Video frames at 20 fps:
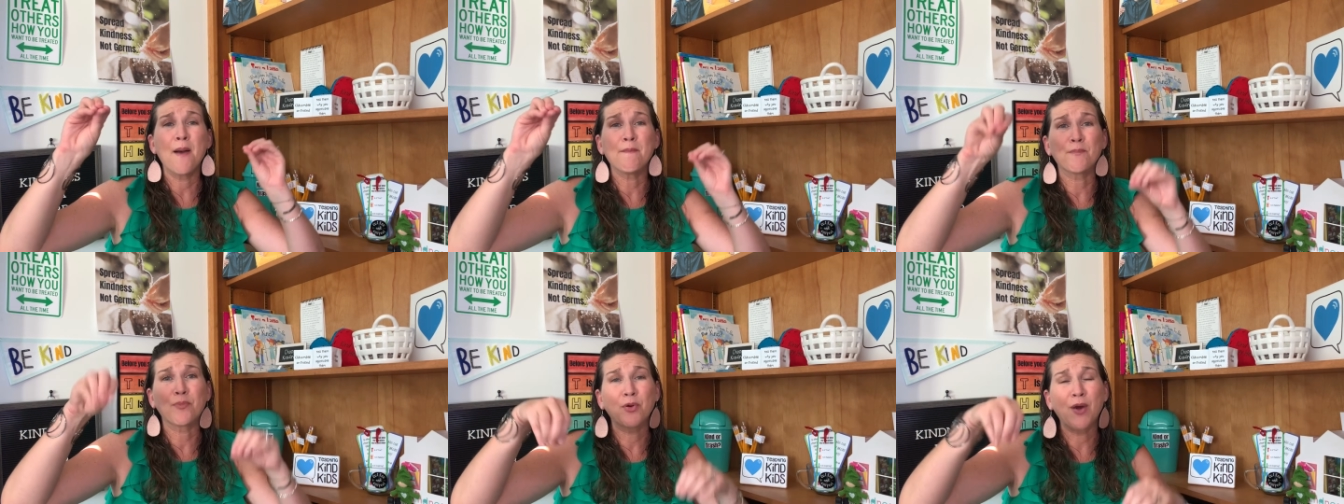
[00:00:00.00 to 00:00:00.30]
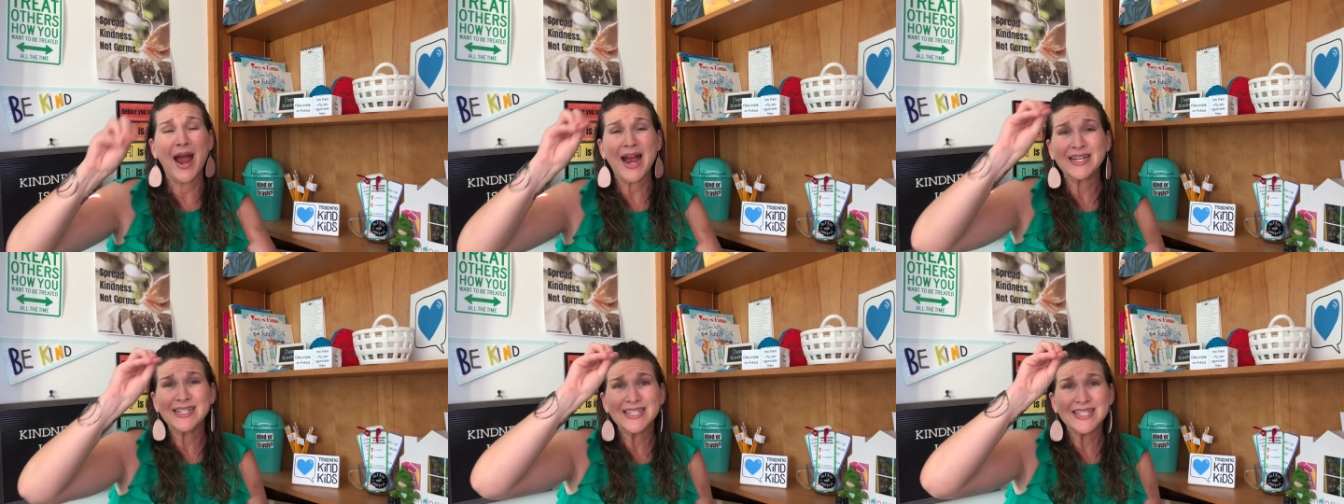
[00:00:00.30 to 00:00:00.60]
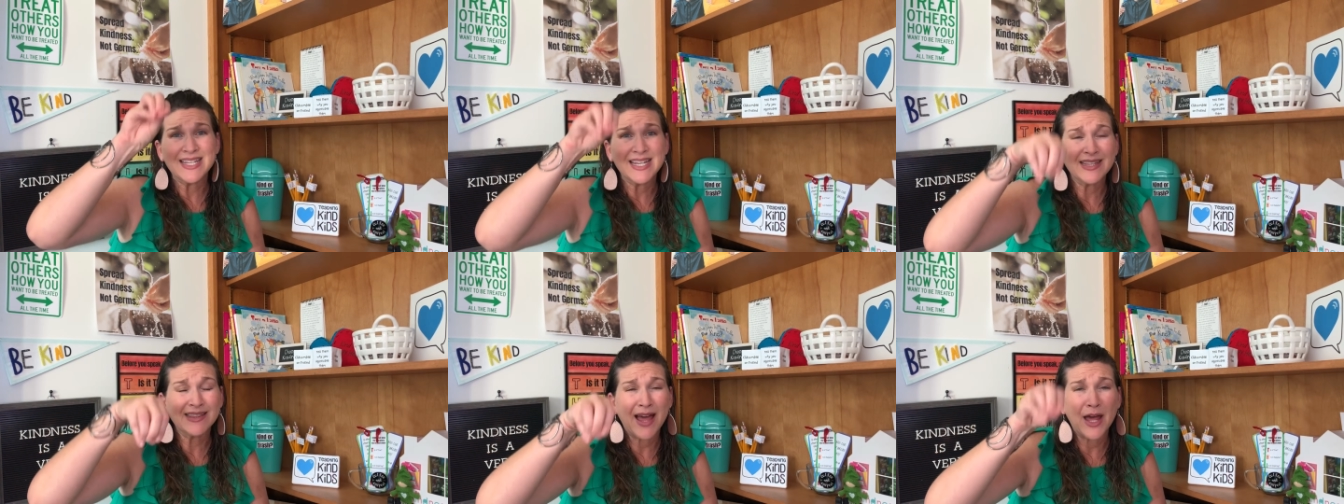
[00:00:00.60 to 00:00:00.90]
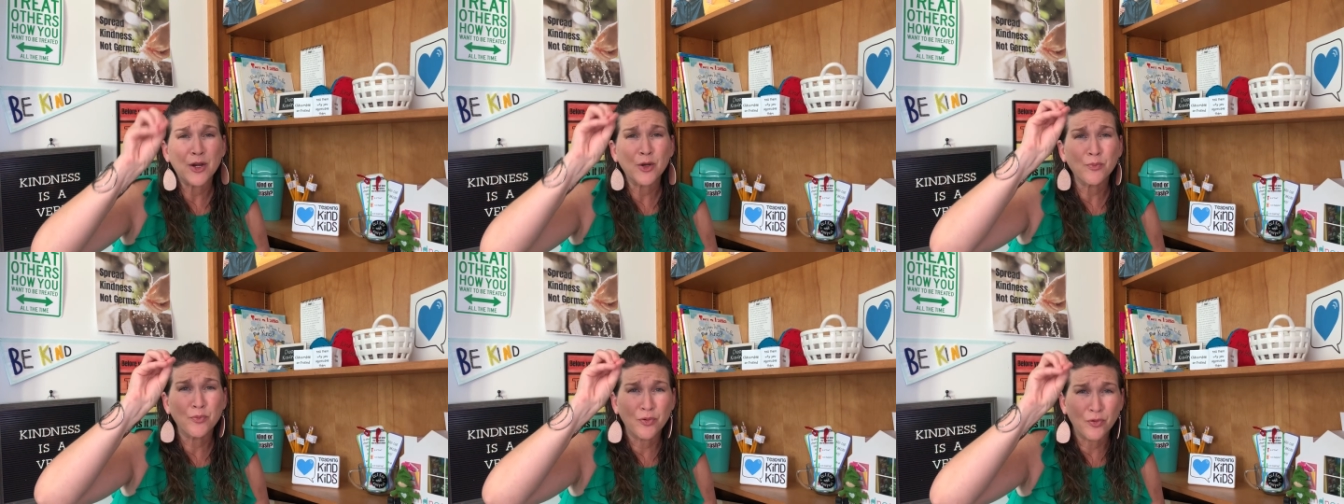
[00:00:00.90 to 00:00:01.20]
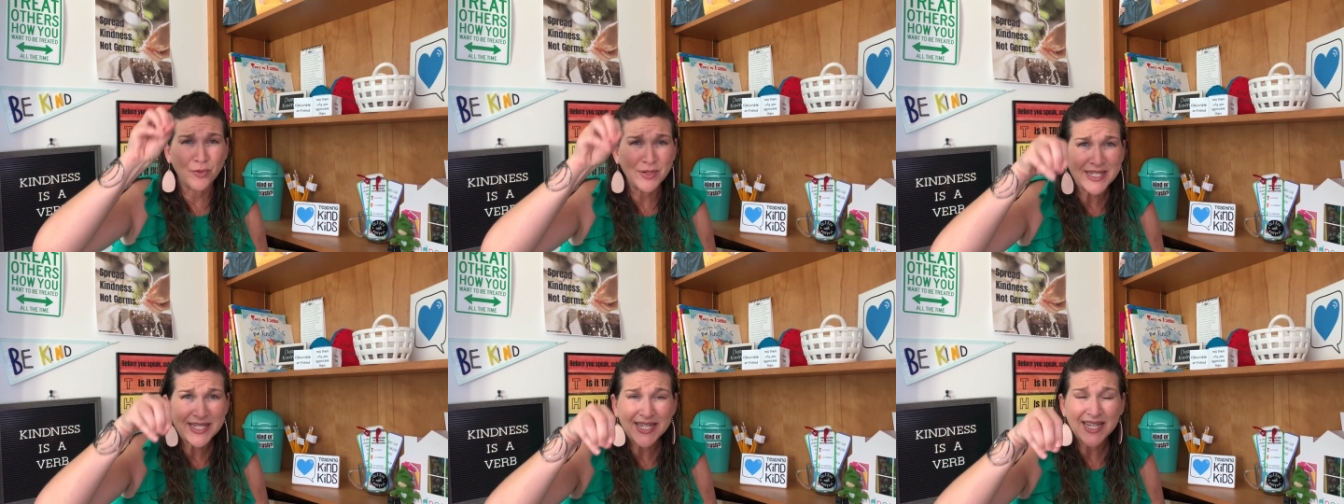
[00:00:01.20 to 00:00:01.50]
practicing letter
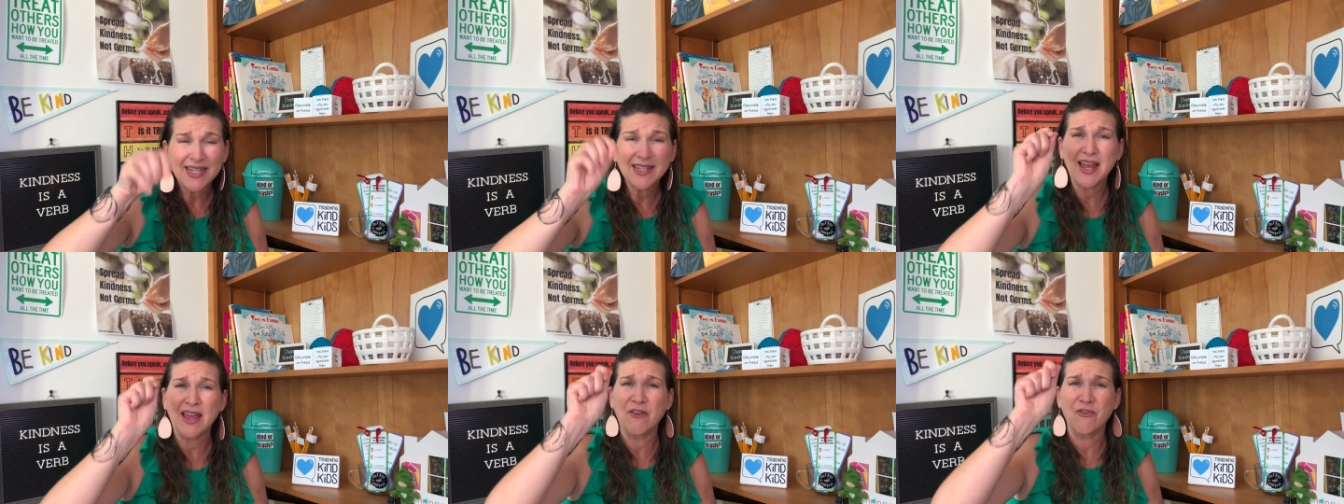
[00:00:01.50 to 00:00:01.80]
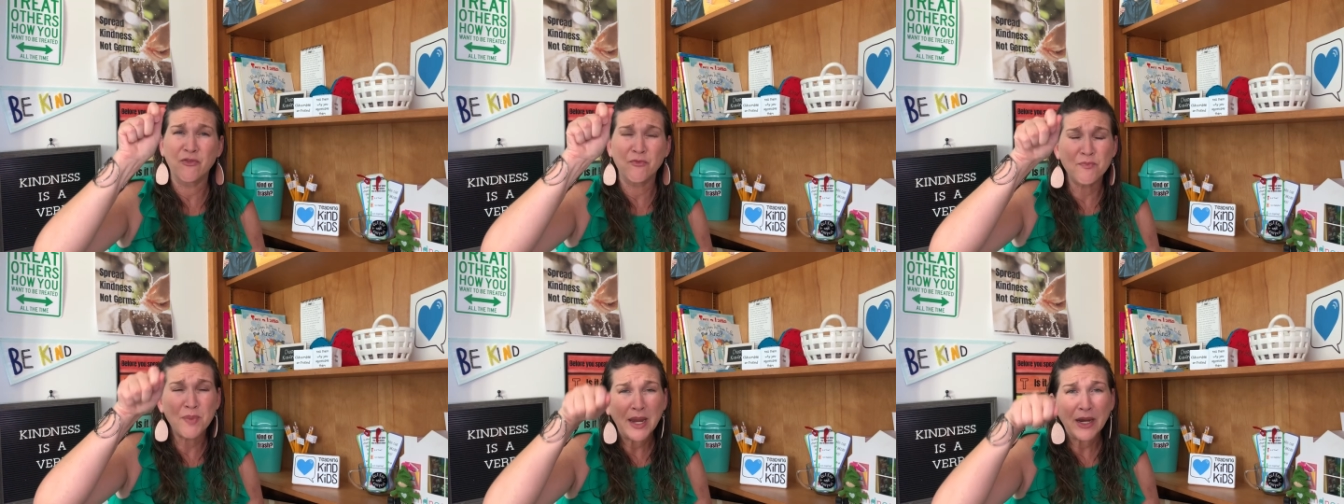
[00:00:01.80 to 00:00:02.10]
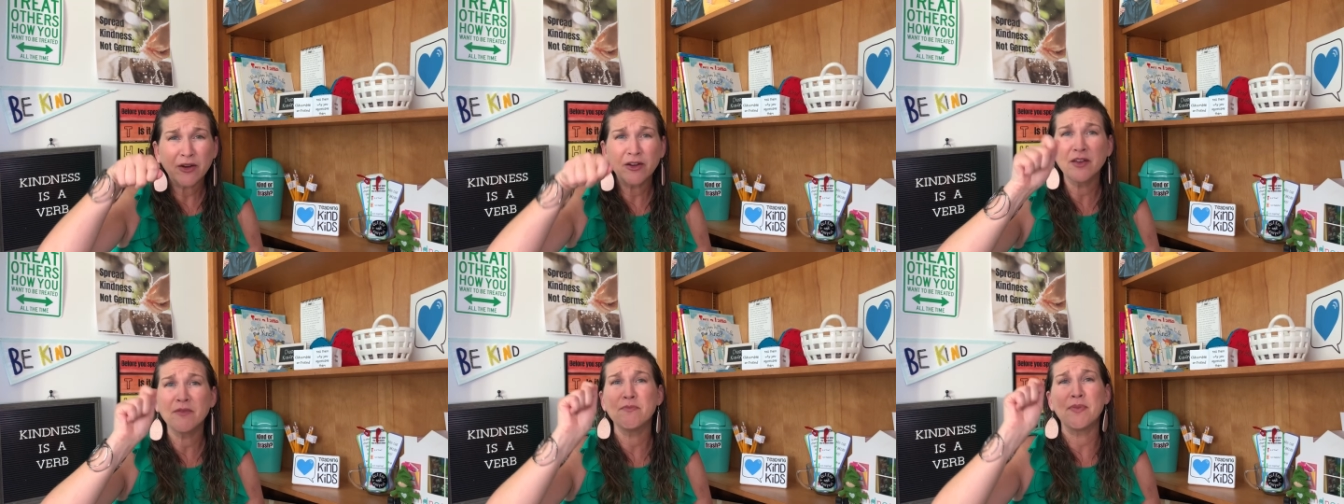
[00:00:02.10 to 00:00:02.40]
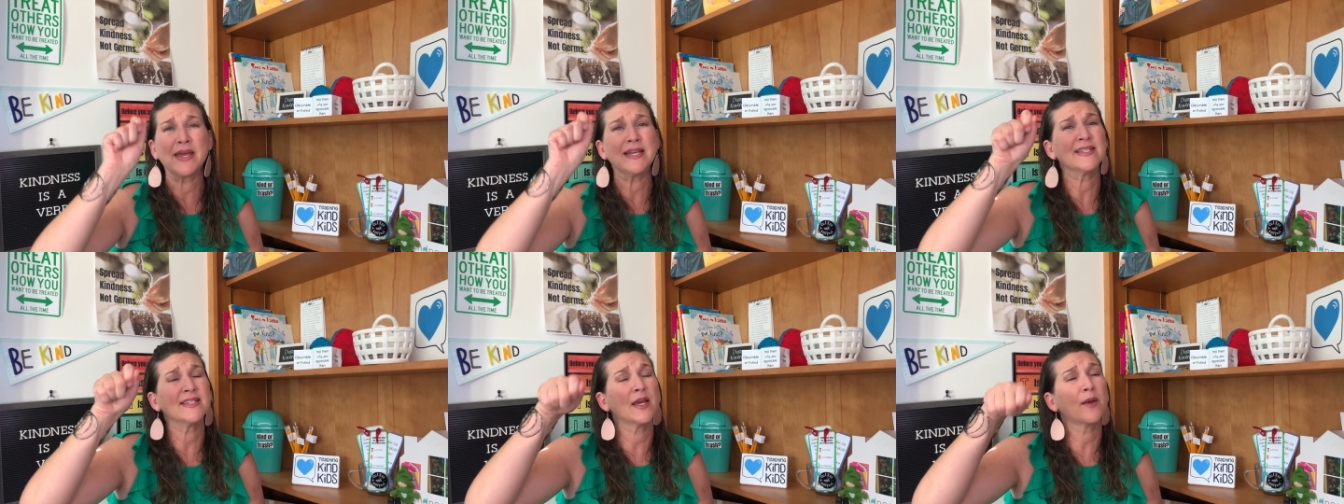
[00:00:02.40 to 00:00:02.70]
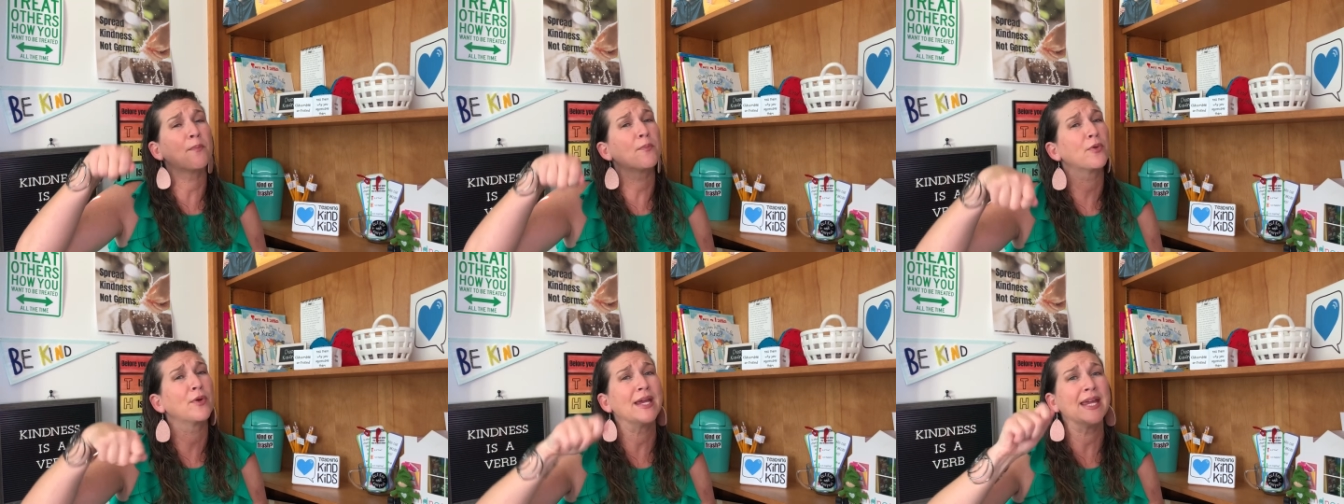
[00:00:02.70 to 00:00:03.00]
printing, like very
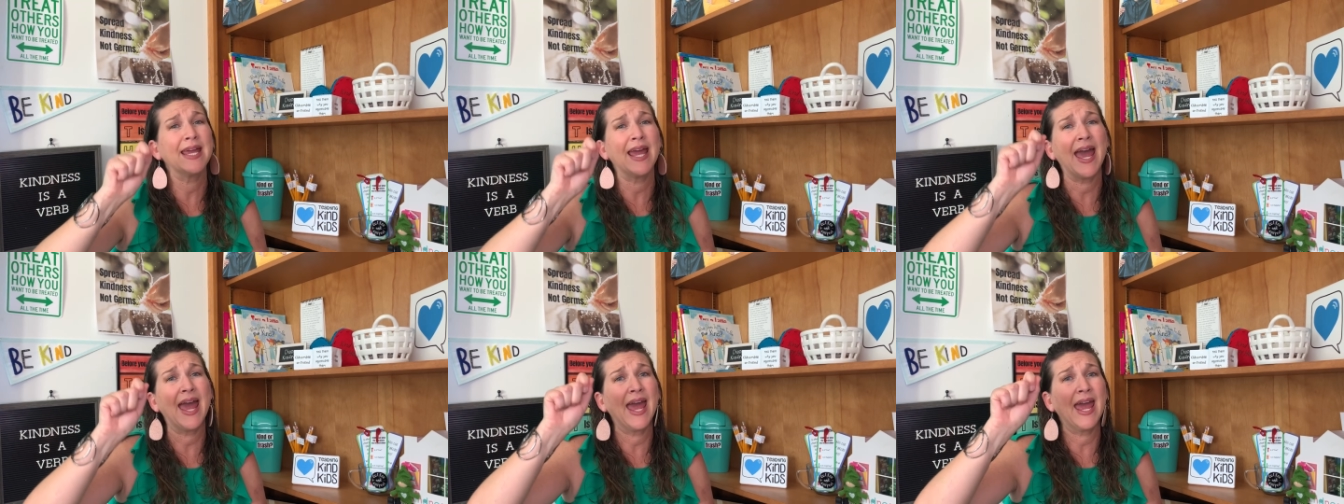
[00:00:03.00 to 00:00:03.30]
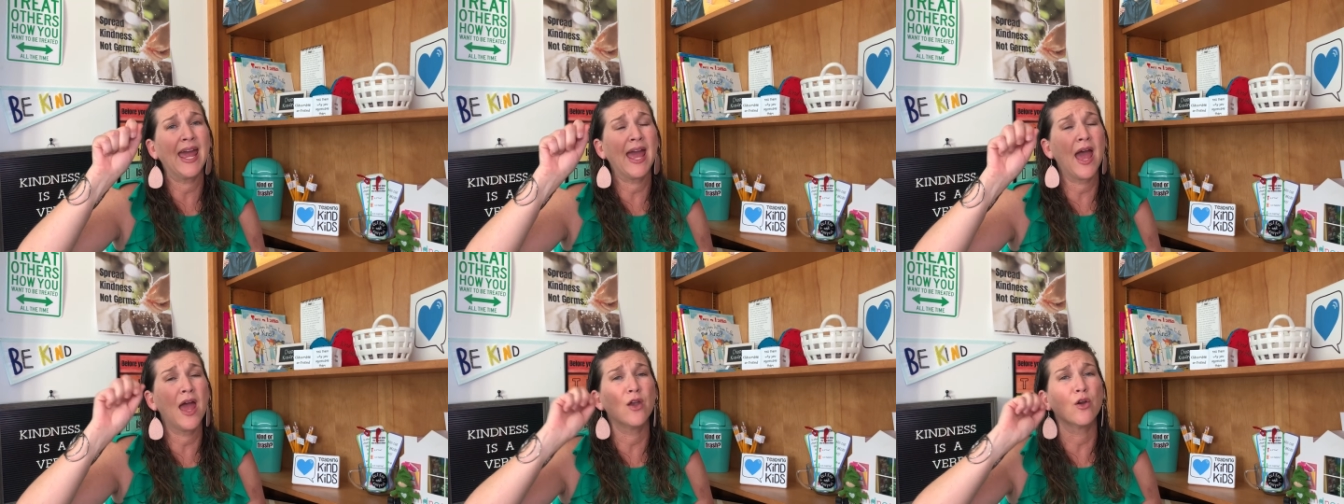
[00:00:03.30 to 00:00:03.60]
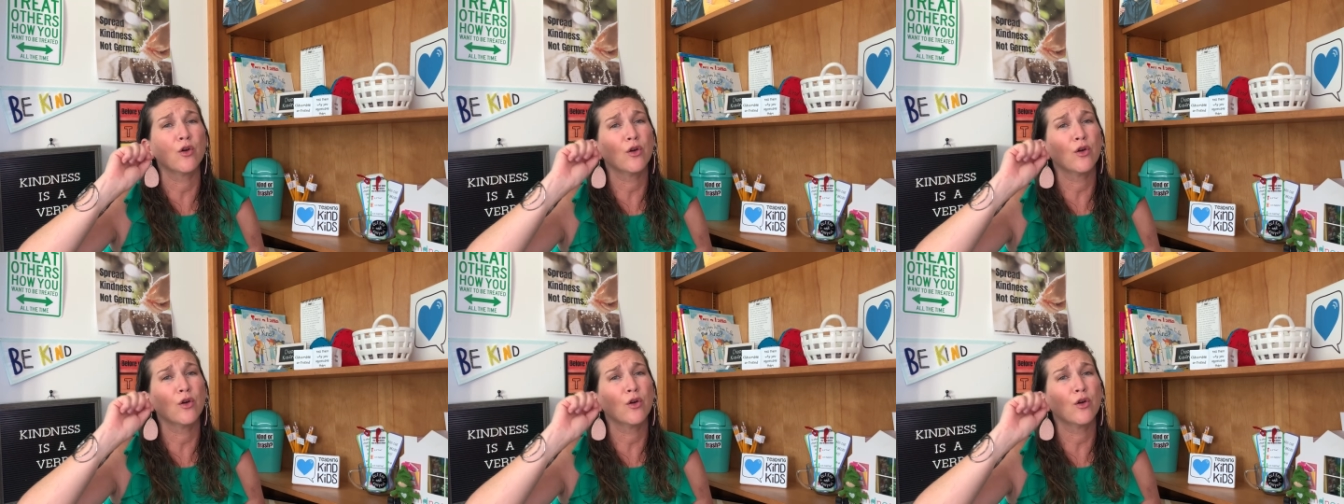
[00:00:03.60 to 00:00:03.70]
basic pre-K and